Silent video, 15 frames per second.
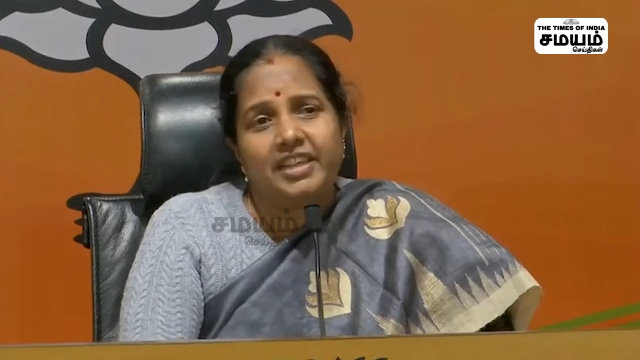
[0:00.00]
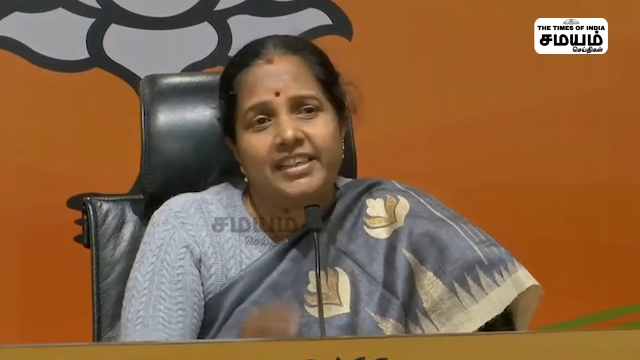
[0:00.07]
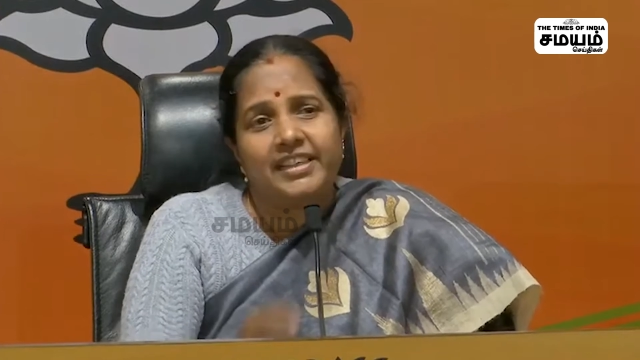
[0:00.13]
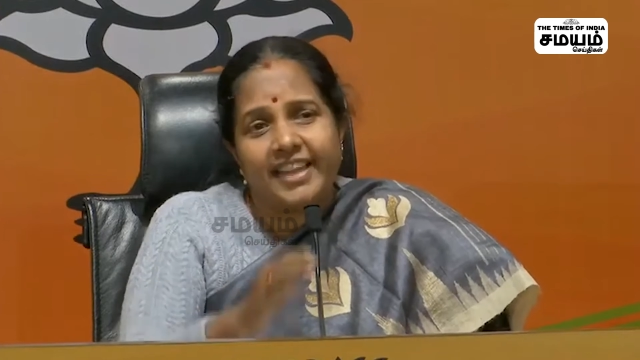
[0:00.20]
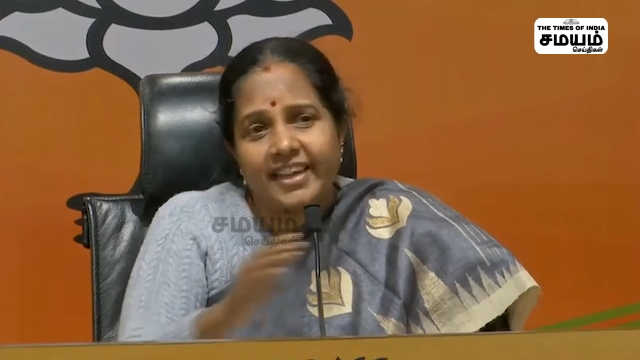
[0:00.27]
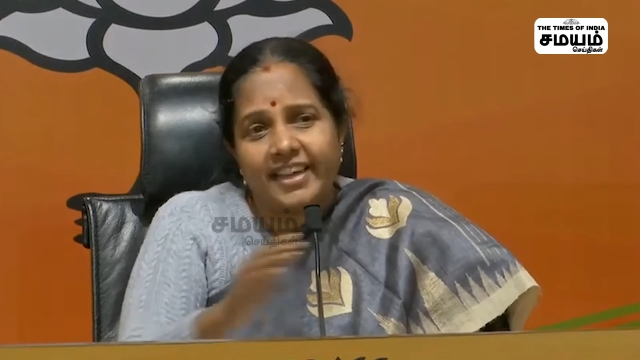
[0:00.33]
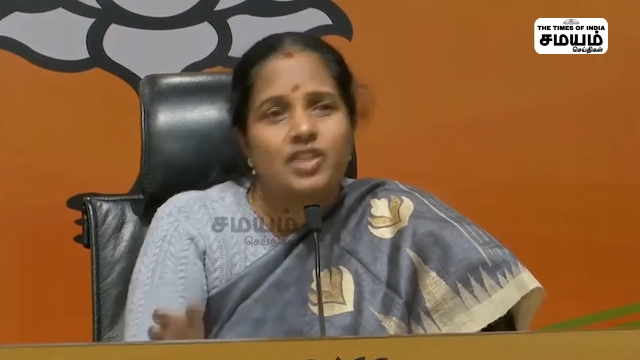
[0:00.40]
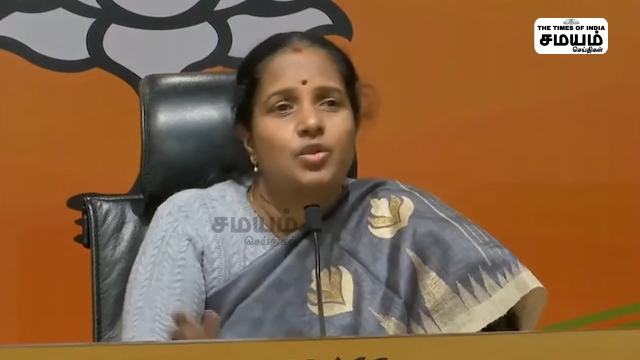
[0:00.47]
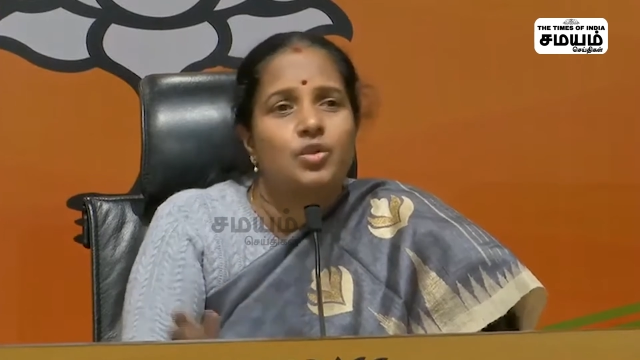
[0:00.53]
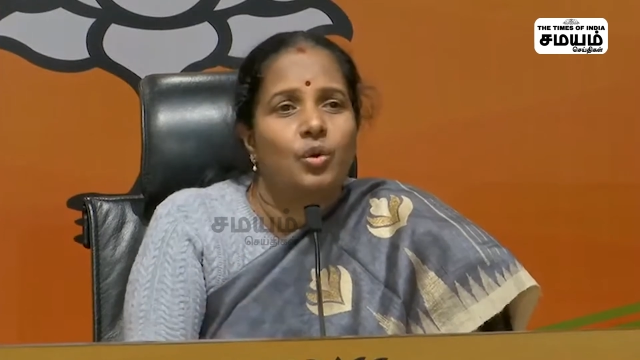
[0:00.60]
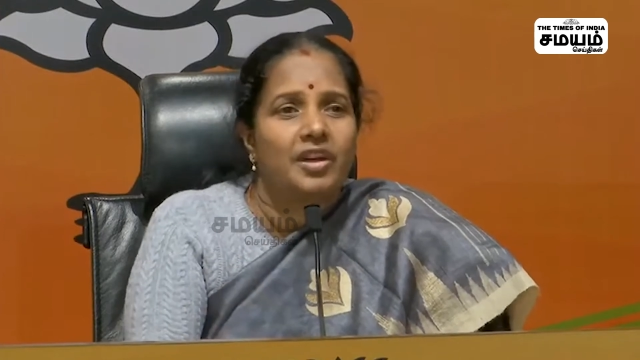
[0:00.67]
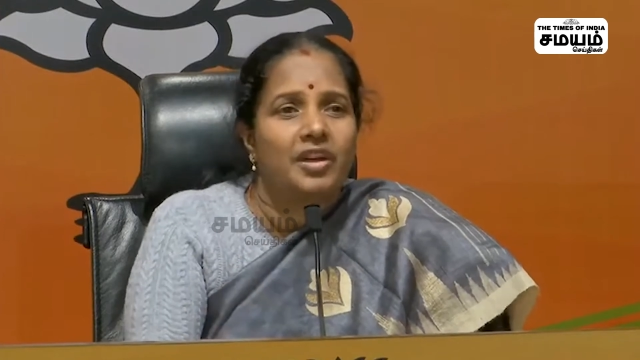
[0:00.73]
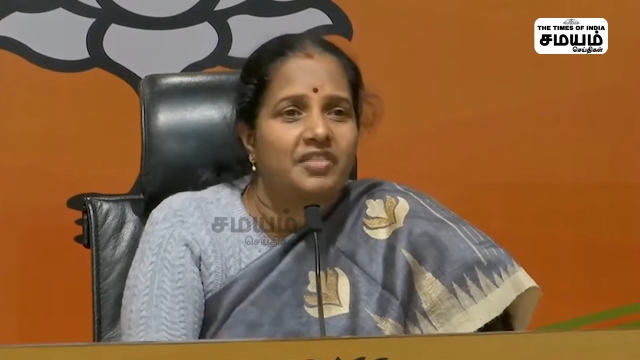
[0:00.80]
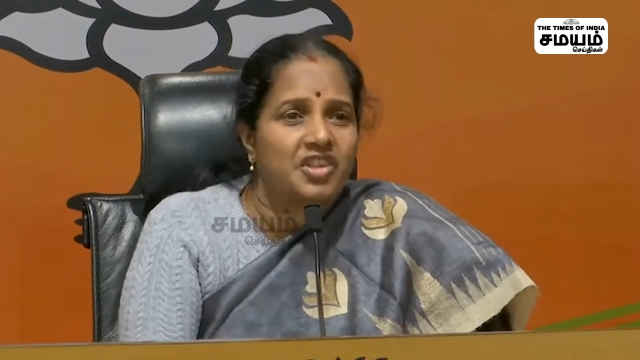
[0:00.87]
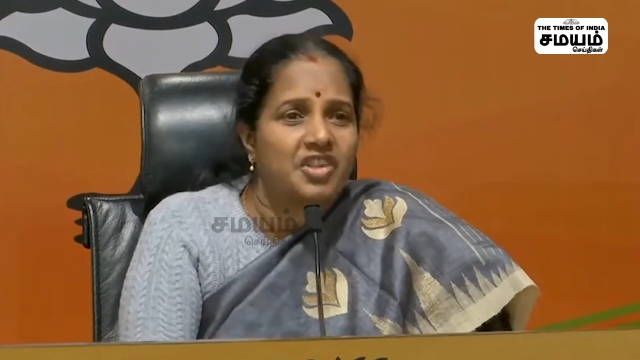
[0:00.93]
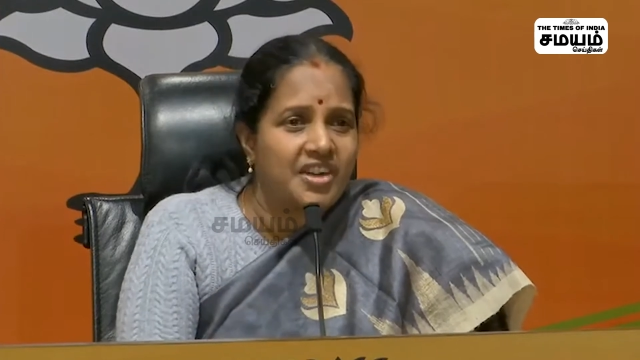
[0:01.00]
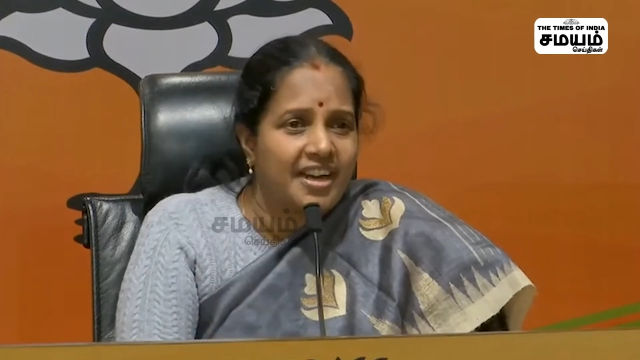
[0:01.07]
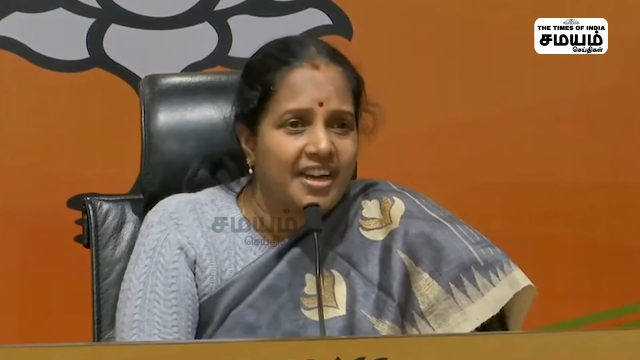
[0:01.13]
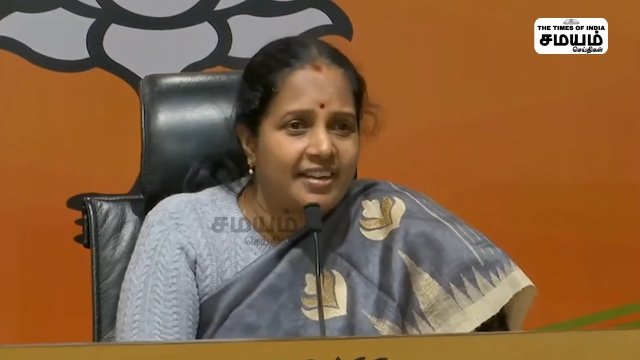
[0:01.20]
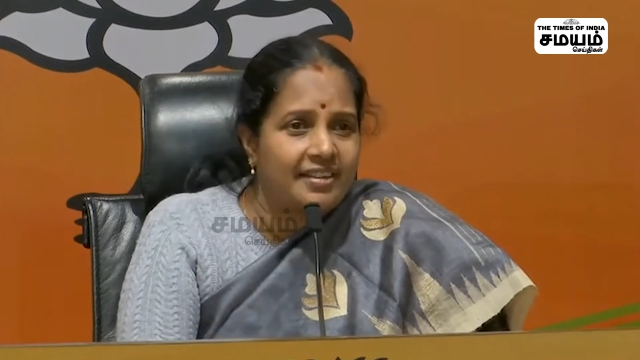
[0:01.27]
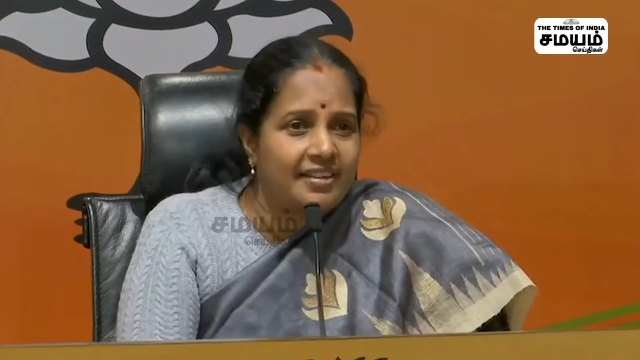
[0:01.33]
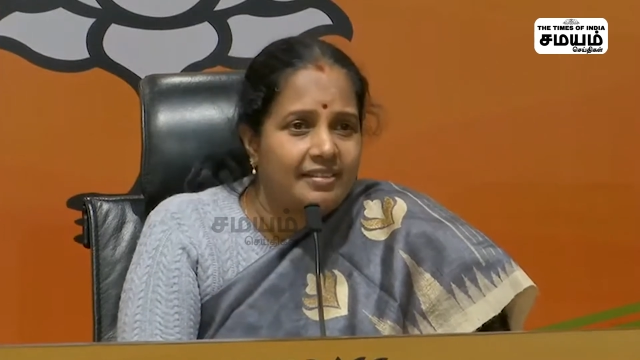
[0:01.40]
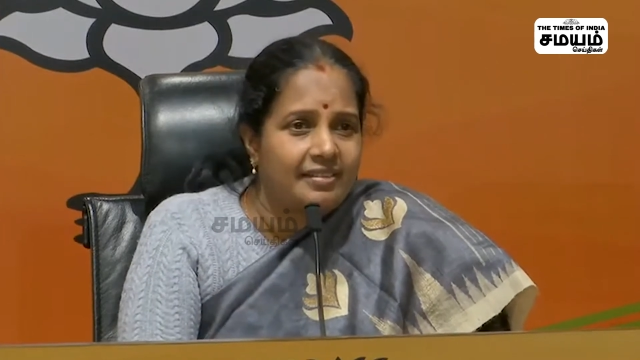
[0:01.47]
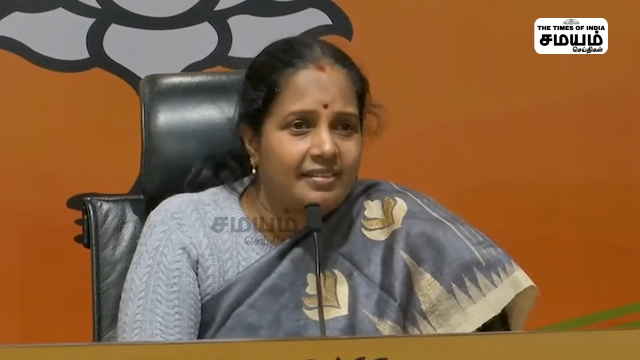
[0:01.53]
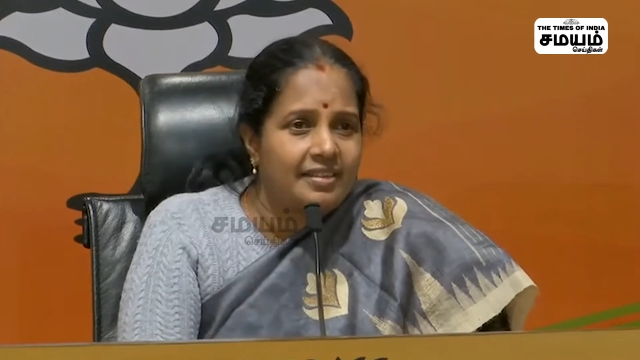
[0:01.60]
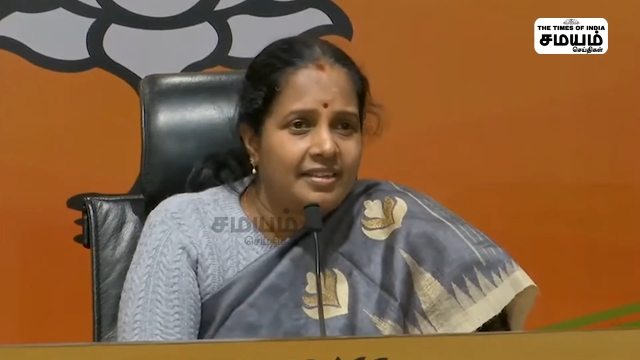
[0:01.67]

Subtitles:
that there is no conversion angle?